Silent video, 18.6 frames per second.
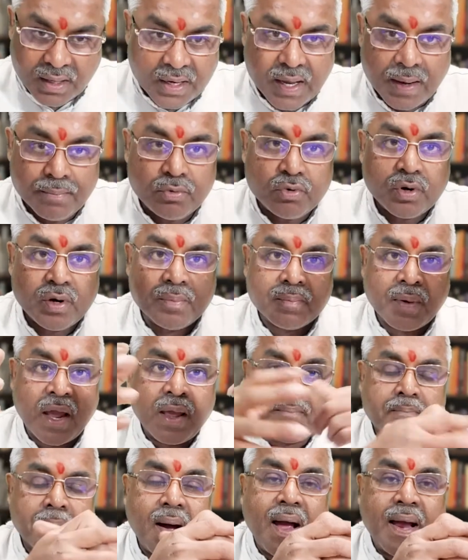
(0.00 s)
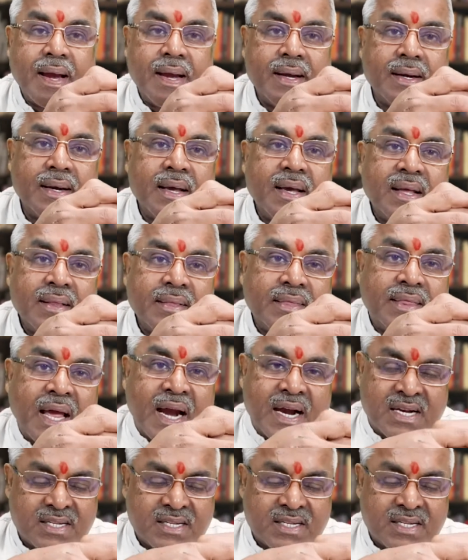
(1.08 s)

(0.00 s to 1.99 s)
came to in my mind that